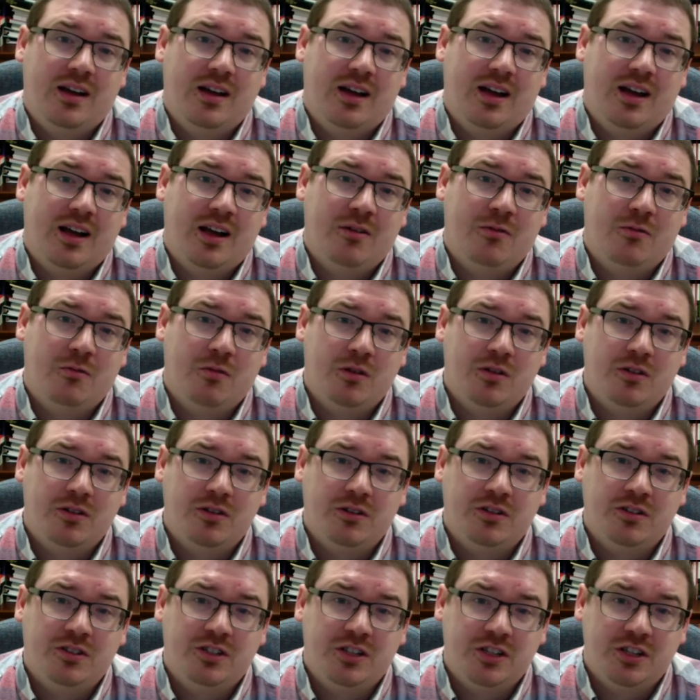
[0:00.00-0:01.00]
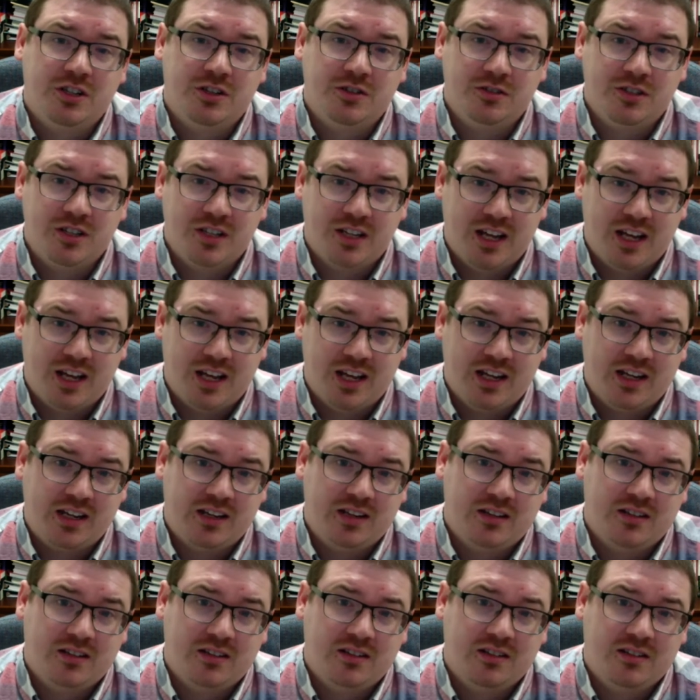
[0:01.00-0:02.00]
I wonder to you
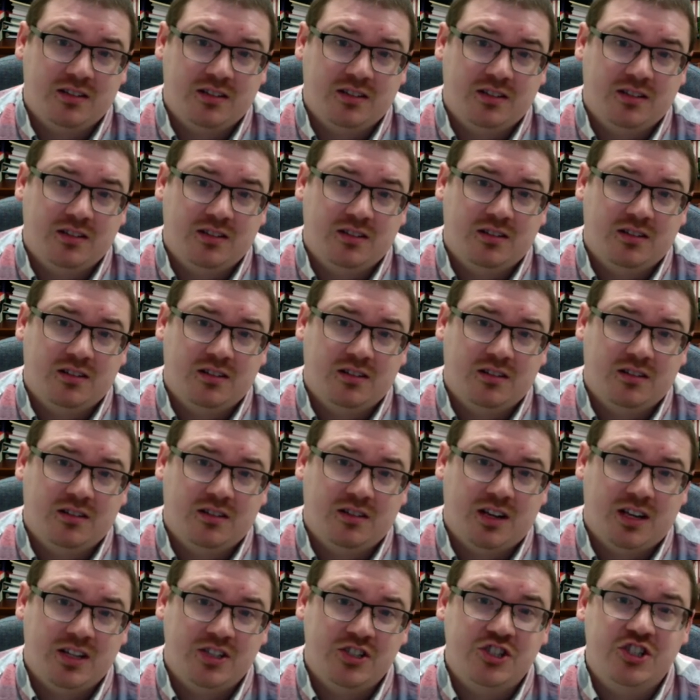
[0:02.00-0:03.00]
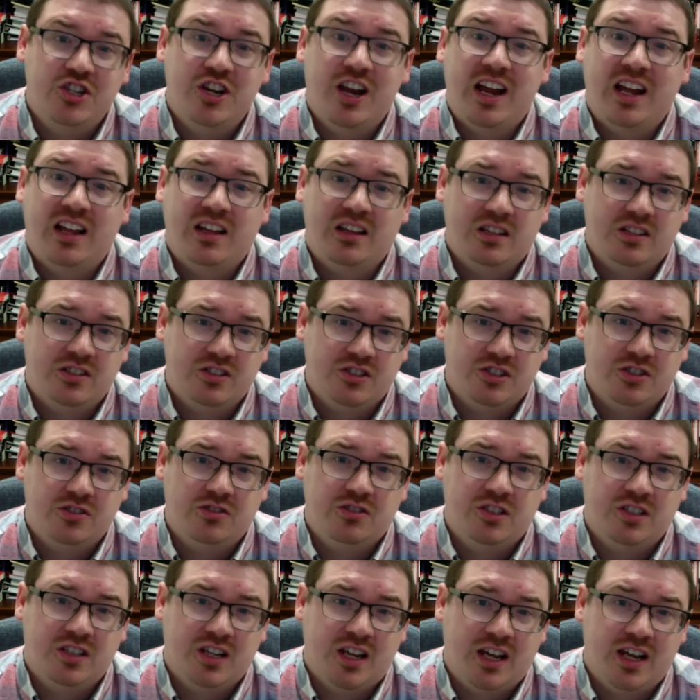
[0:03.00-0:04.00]
today, I challenge you
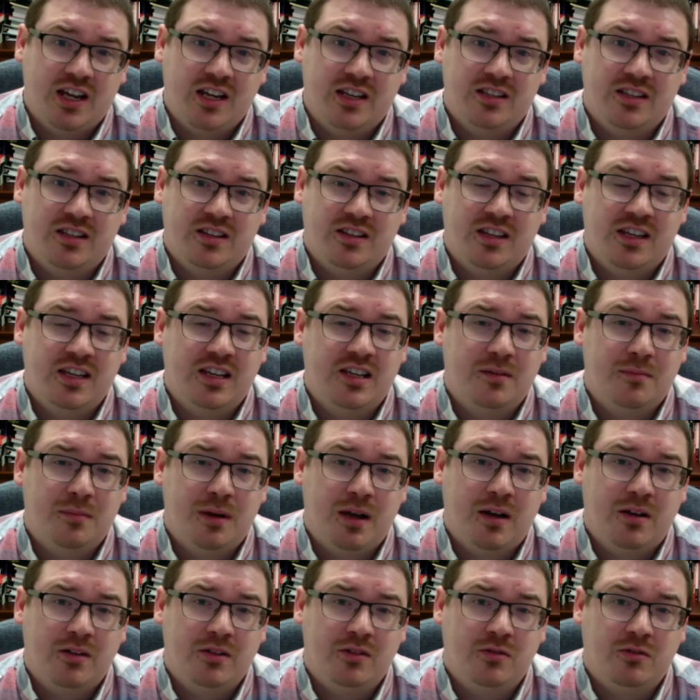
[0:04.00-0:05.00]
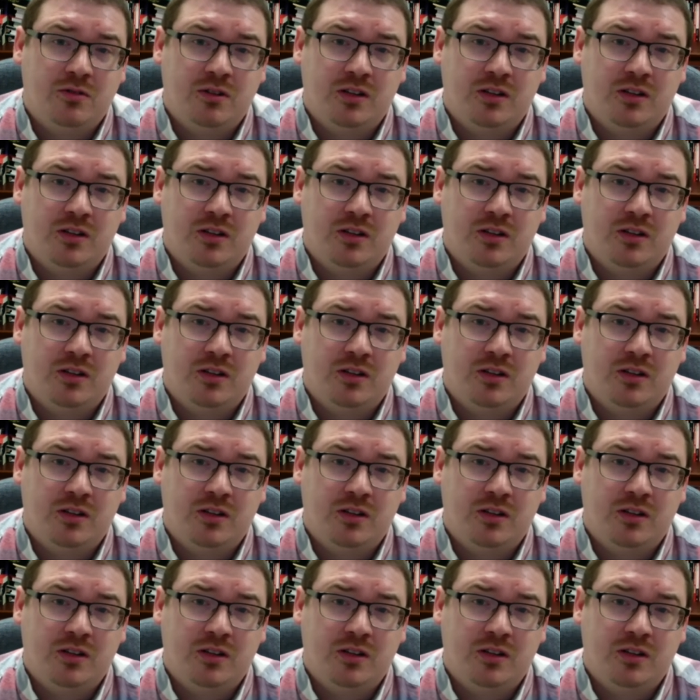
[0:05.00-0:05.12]
today to think about your